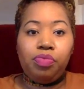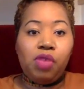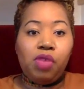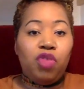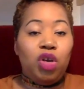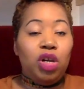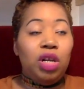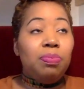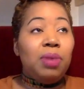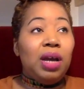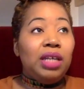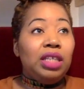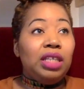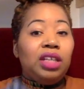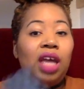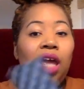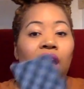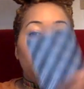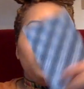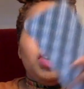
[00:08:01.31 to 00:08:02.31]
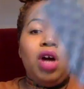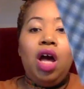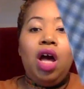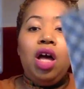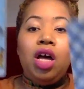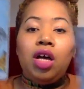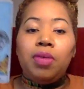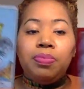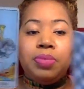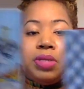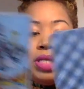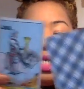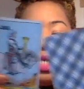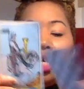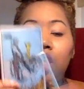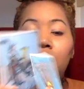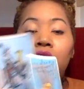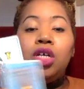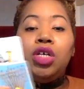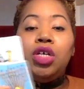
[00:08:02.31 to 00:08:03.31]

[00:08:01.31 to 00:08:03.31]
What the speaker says: Followed by the Knight of Cups.